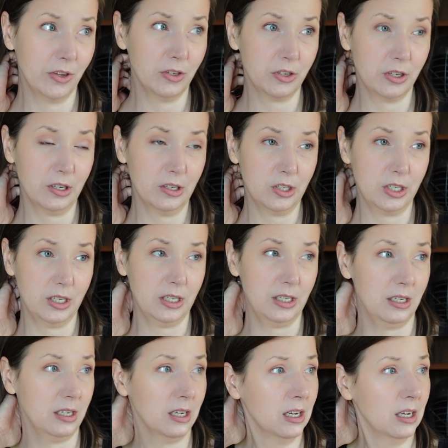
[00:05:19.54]

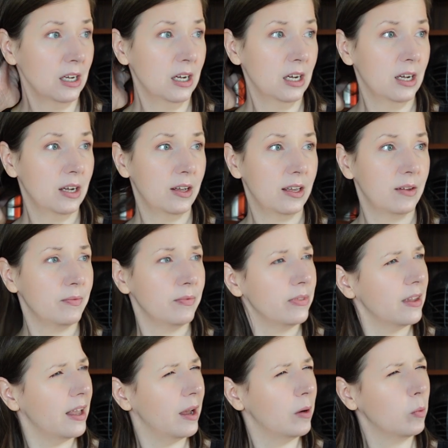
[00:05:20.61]
She
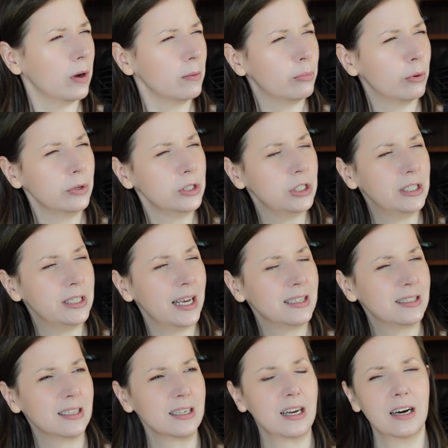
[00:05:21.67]
at one point she
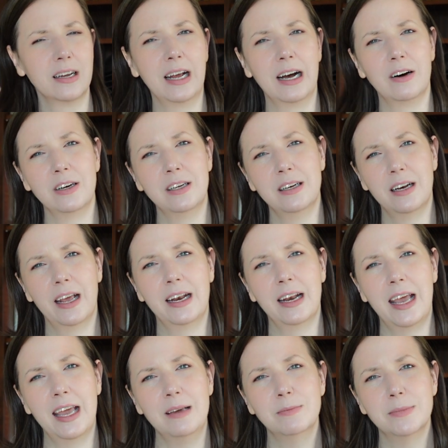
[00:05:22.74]
takes a gun out and
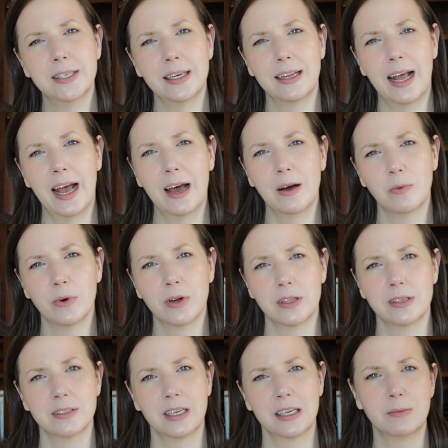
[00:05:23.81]
aims it at one of
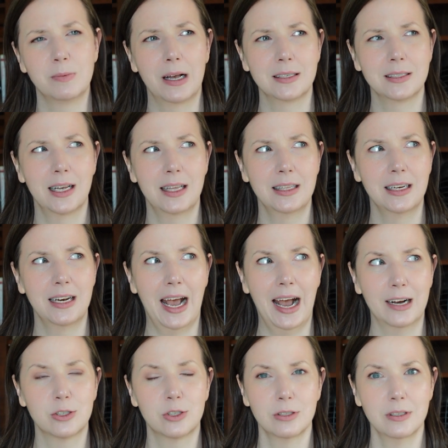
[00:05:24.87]
the suspects and then
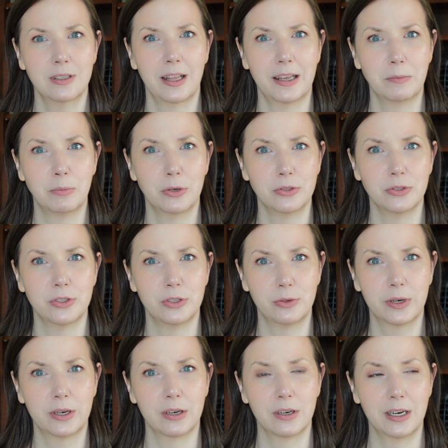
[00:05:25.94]
actually like pulls the
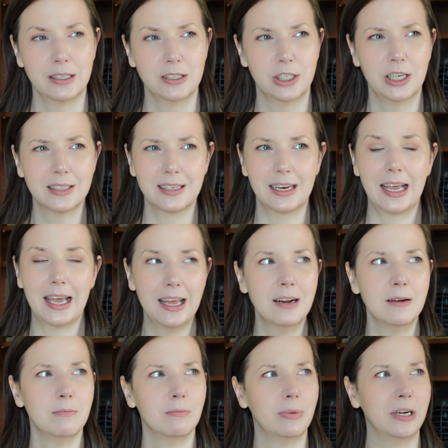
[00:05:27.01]
trigger, and she doesn't hit
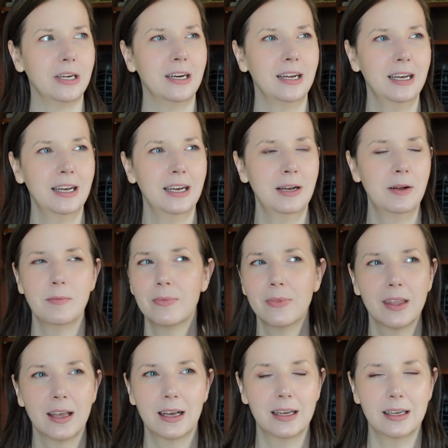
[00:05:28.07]
him, but
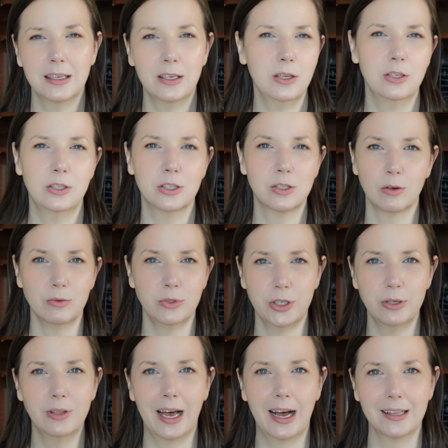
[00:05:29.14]
you just don't
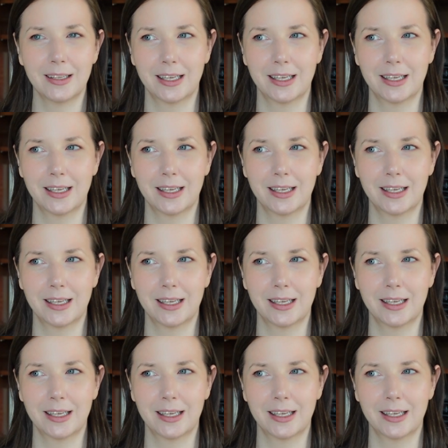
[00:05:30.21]
do that.